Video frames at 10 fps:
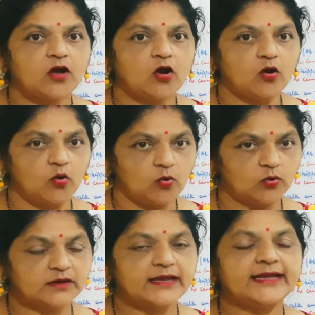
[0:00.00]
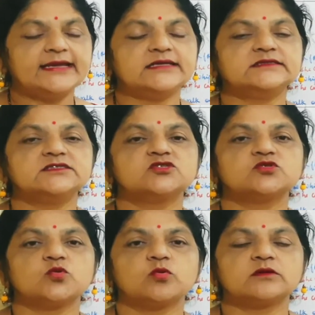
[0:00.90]
or it is
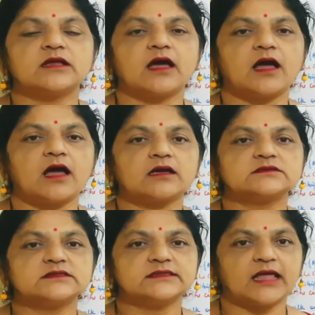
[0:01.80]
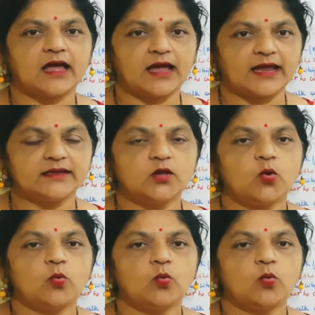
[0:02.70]
so dark that